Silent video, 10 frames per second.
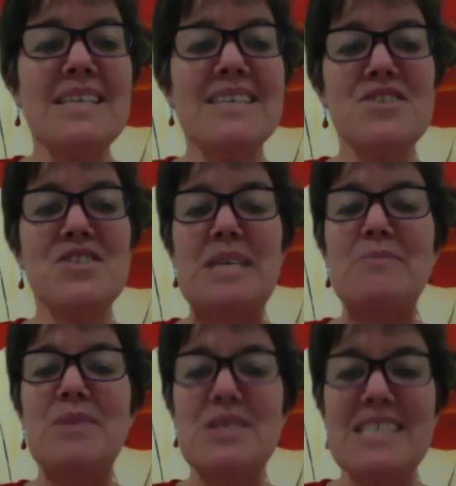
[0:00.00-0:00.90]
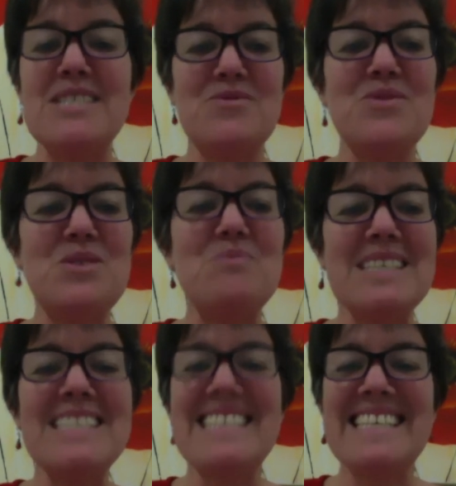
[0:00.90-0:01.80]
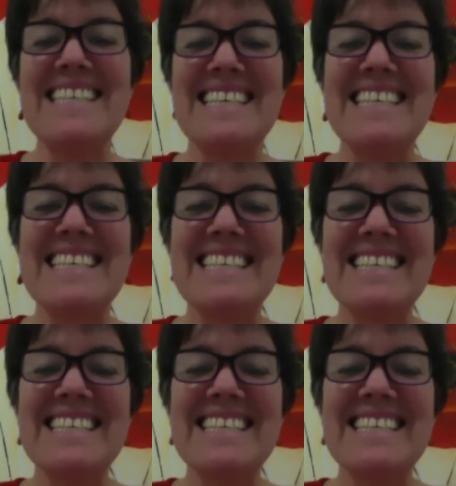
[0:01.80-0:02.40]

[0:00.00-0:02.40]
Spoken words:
doesn't share my sense of humour. Yeah.